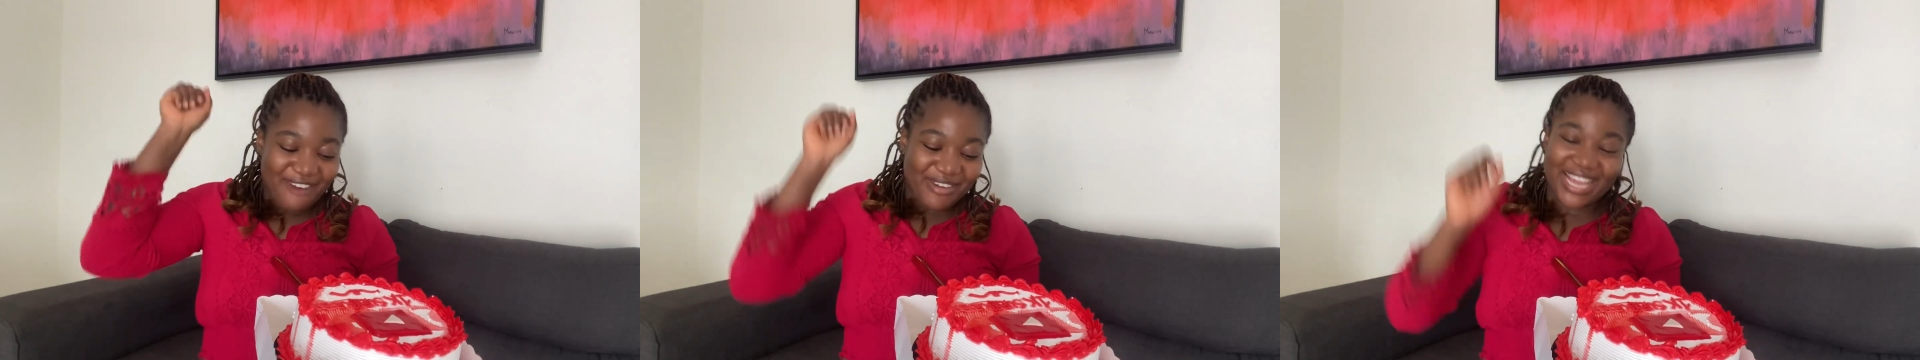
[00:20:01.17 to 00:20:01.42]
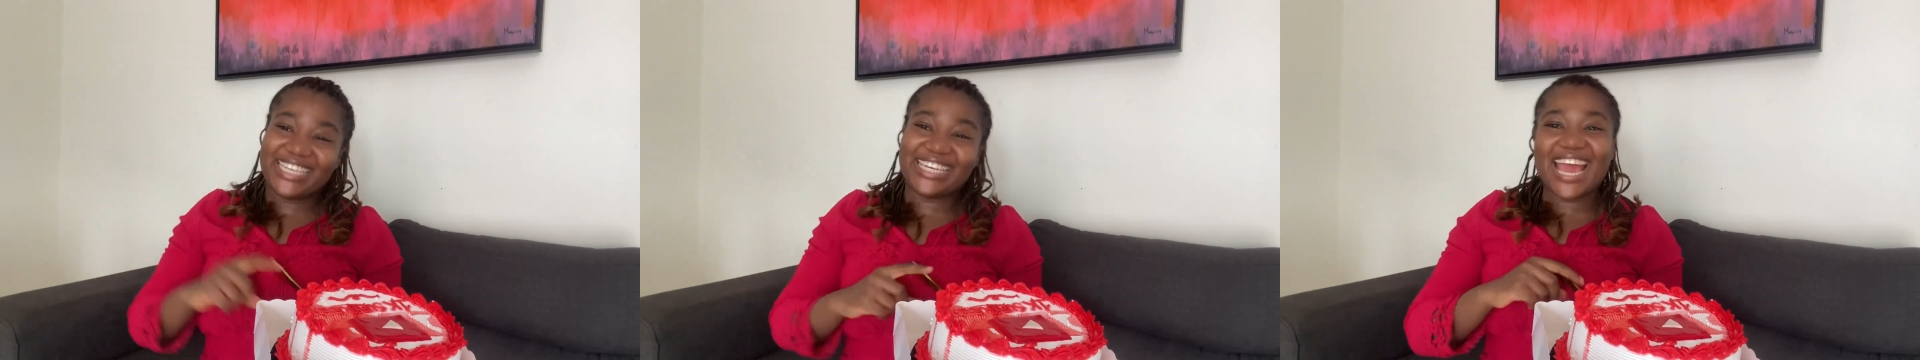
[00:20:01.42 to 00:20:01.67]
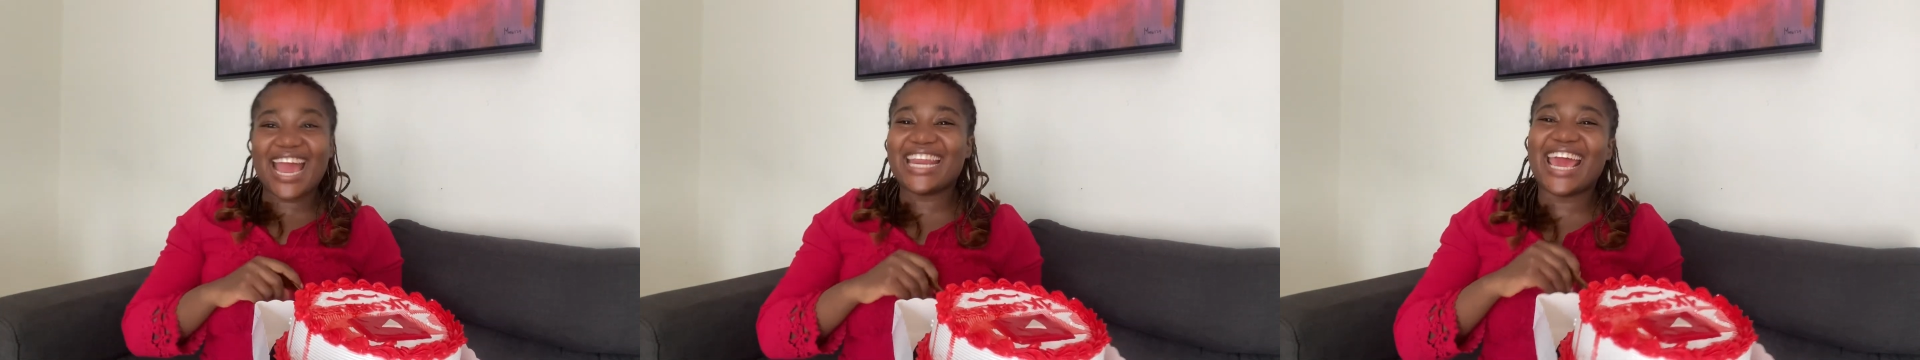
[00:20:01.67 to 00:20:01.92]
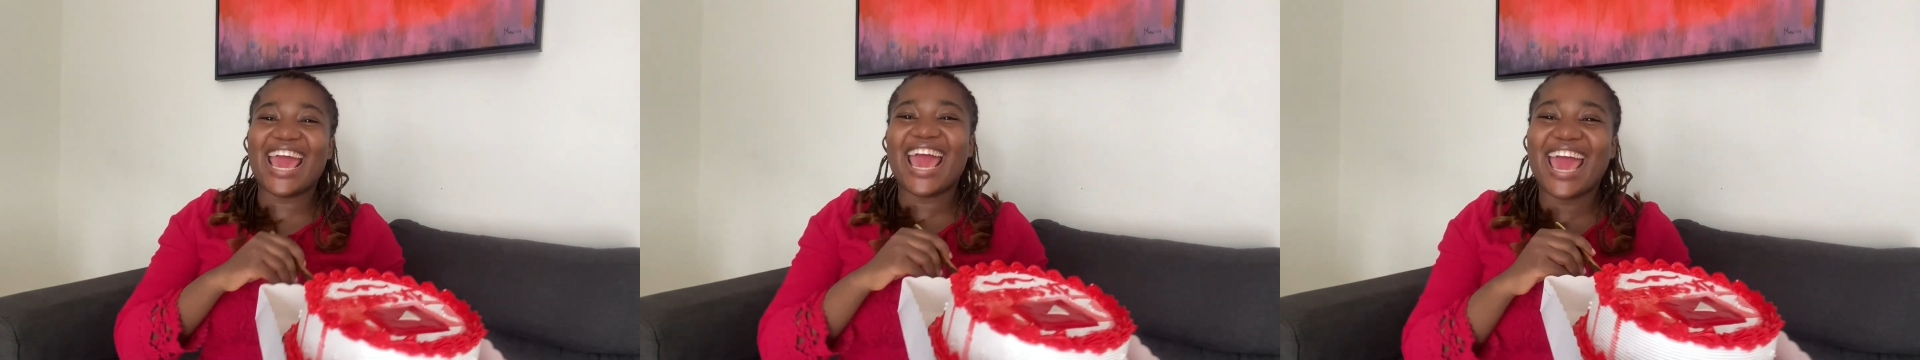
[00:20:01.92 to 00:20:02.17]
we did
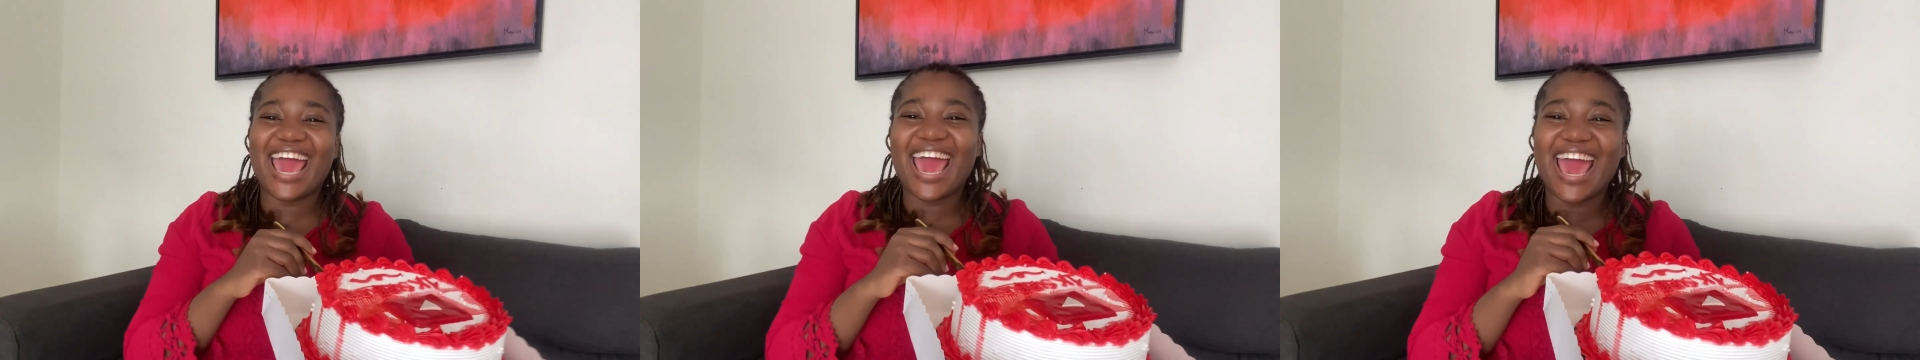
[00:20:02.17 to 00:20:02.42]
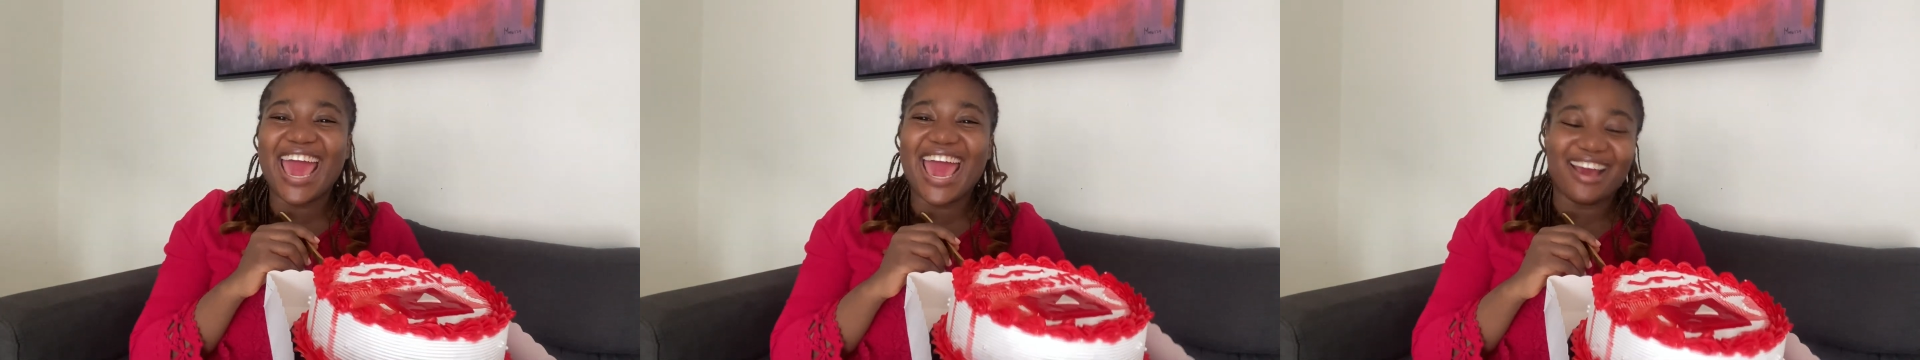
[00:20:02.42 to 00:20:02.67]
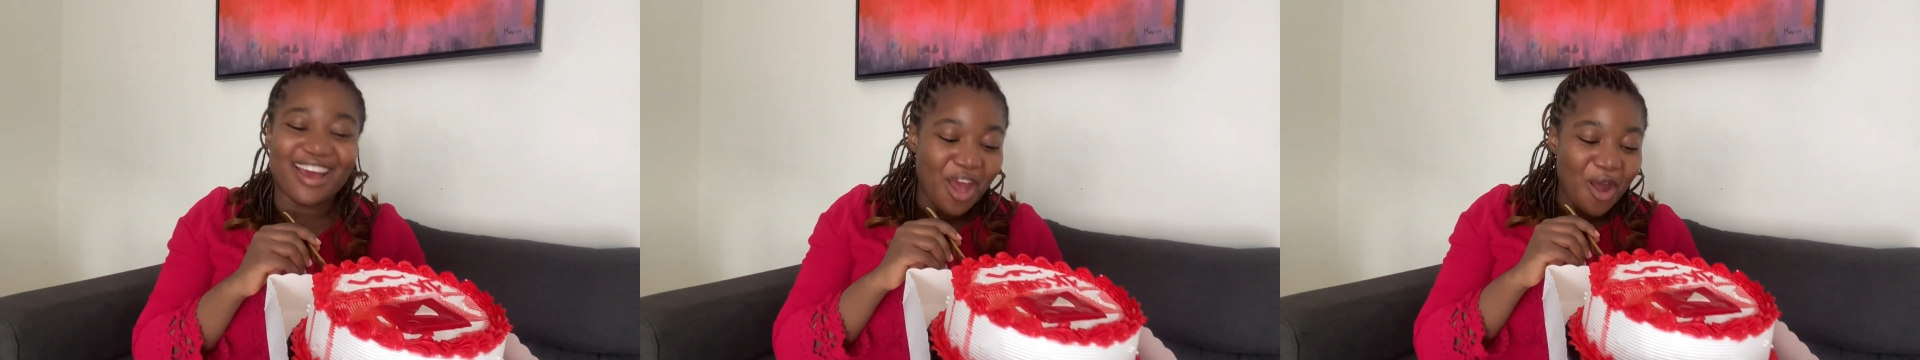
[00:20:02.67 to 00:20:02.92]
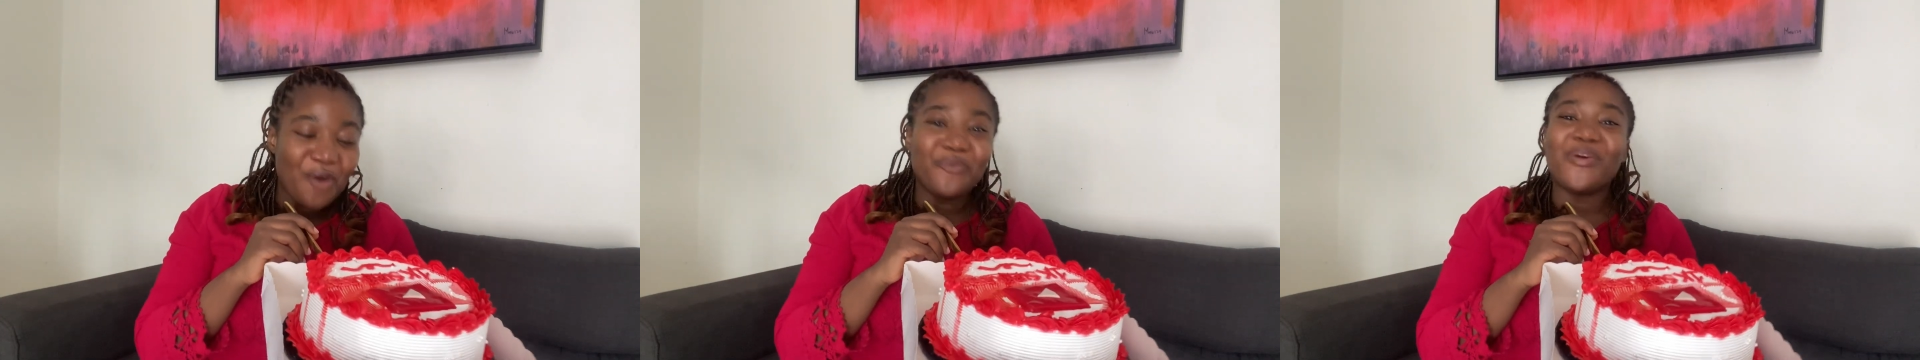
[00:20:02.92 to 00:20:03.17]
it.
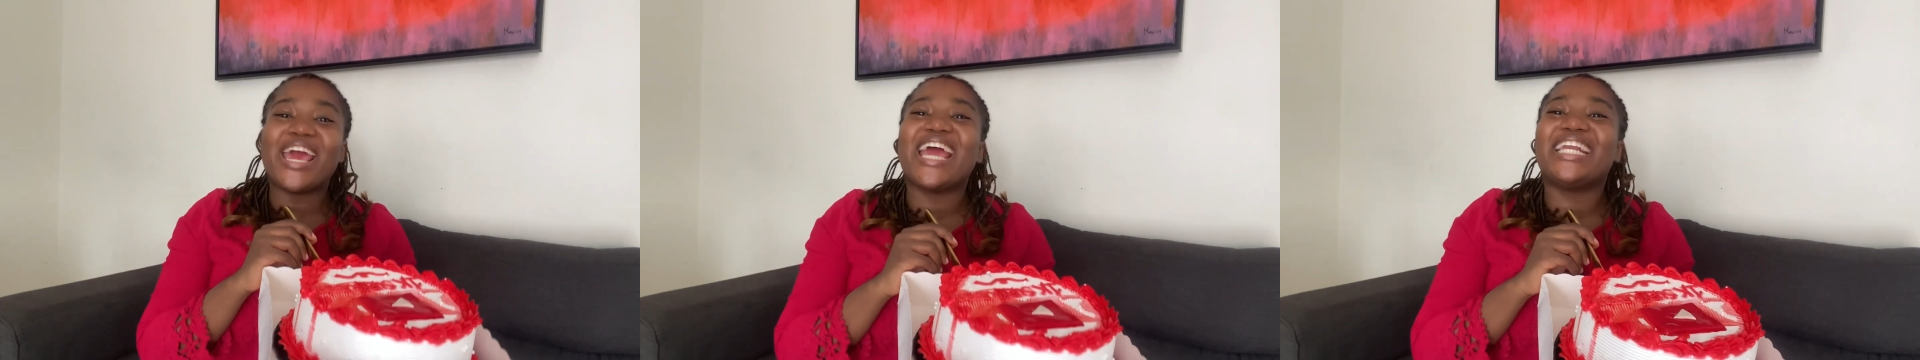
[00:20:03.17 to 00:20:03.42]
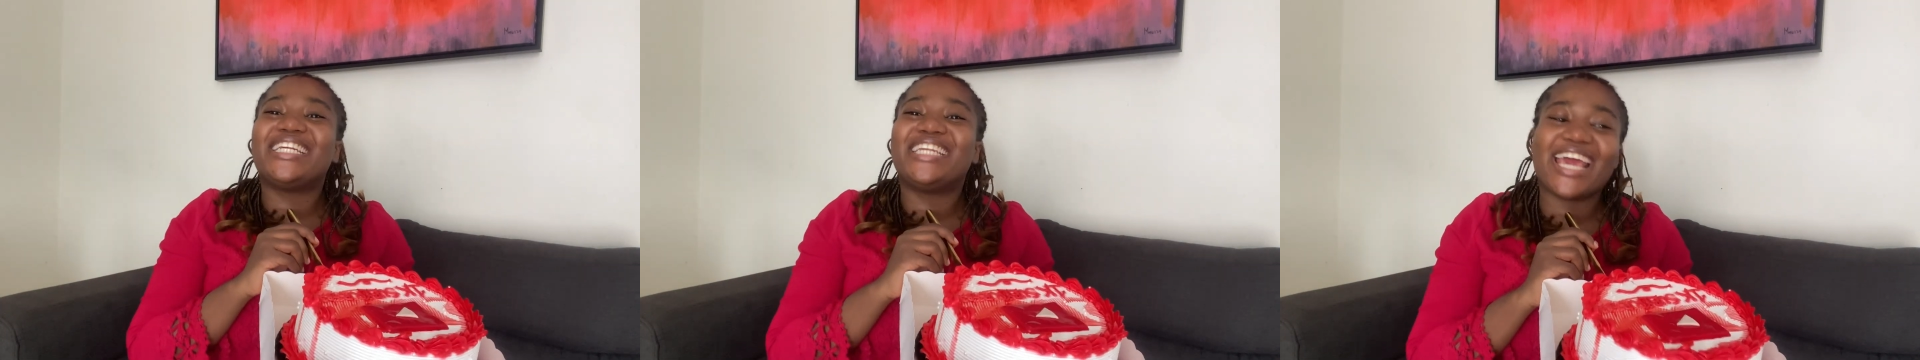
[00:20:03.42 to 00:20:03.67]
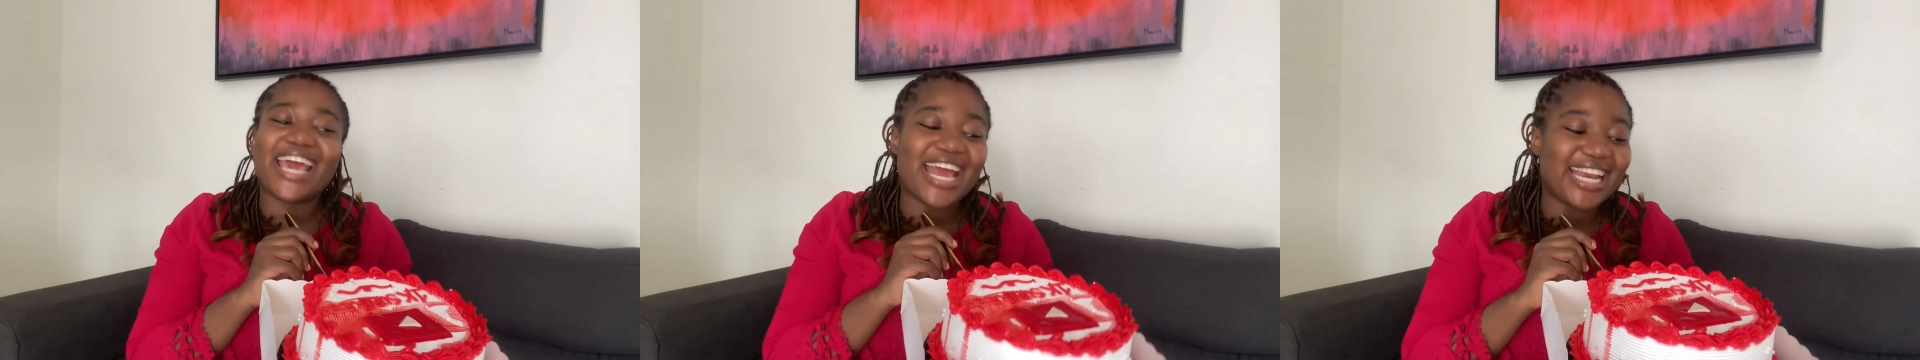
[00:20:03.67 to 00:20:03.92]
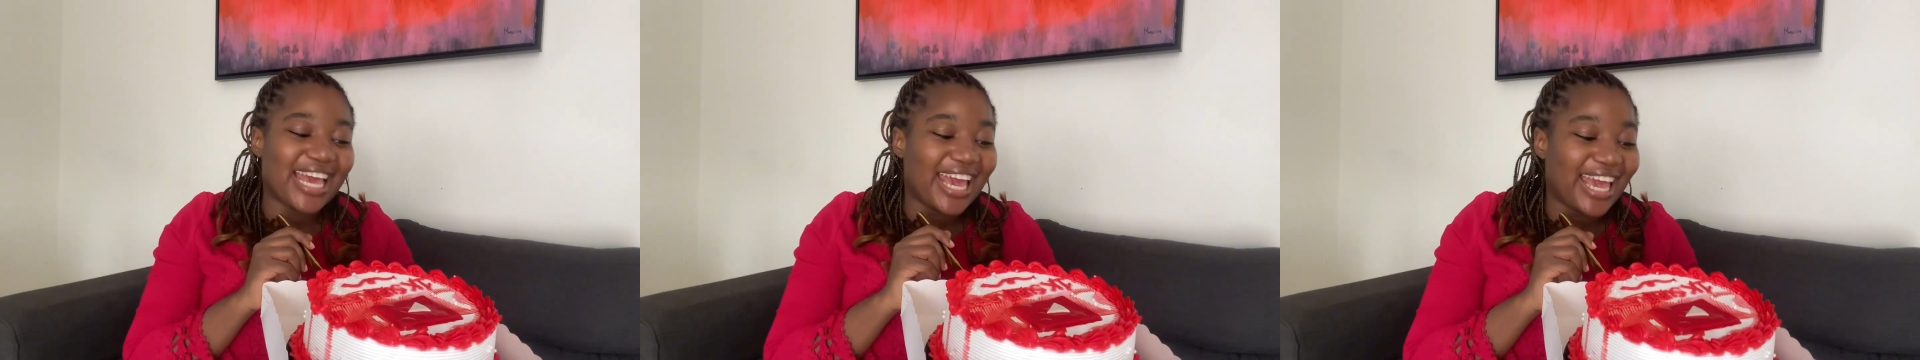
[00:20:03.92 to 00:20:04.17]
We
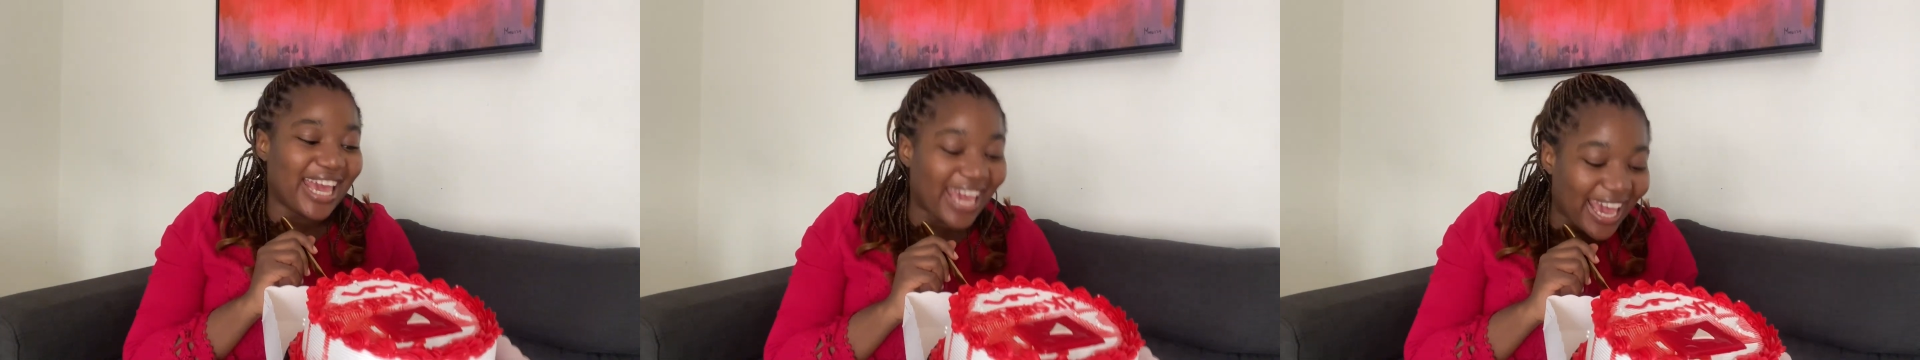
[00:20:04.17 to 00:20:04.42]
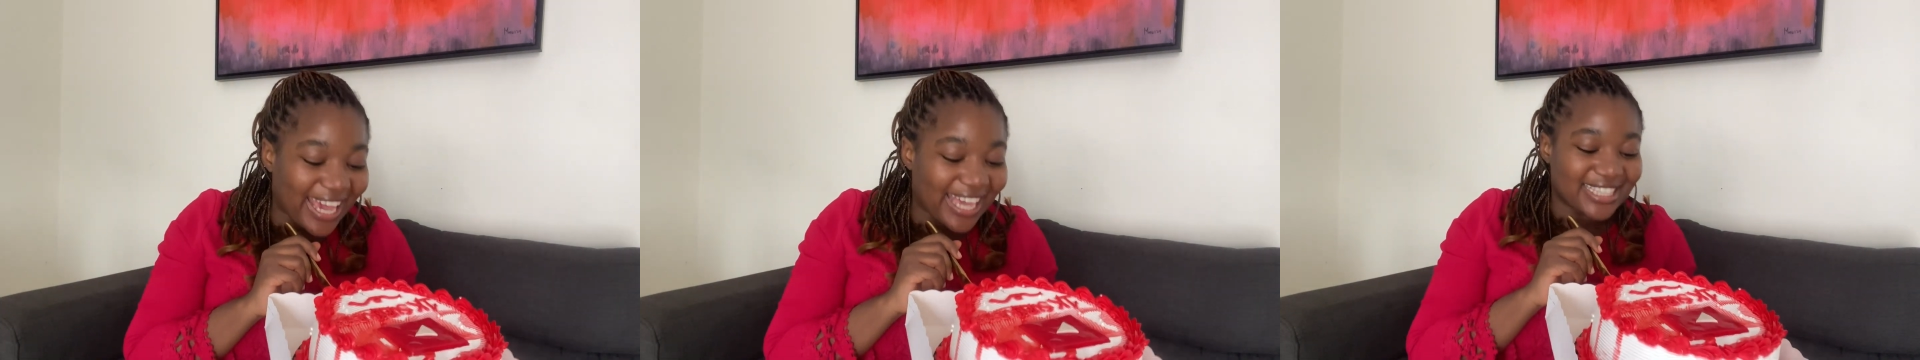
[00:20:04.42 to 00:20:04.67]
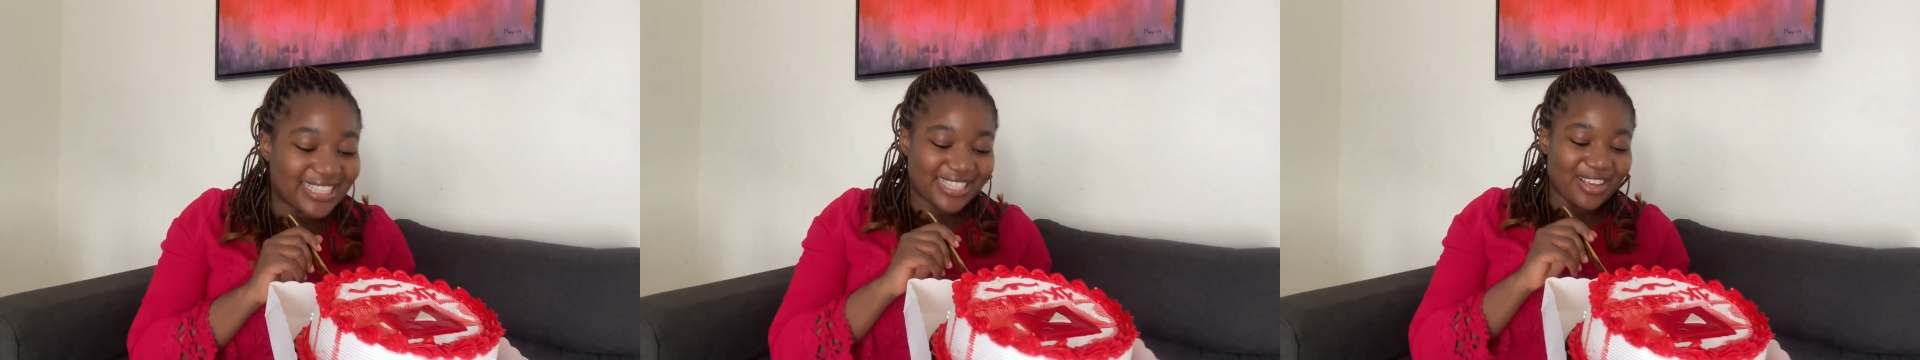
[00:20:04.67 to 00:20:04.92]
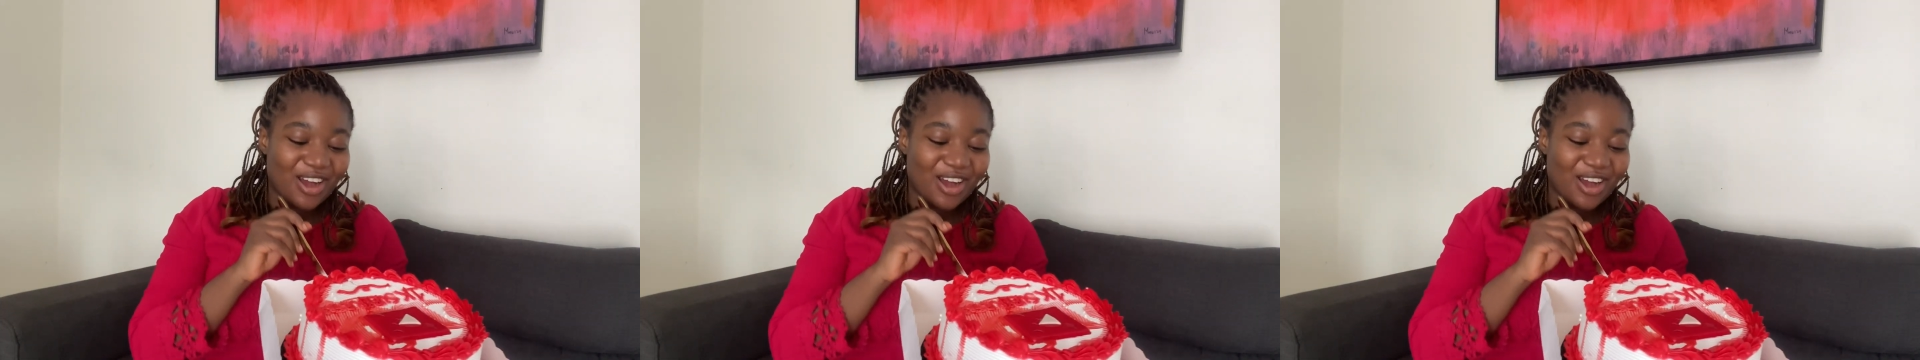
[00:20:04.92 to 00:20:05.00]
did it.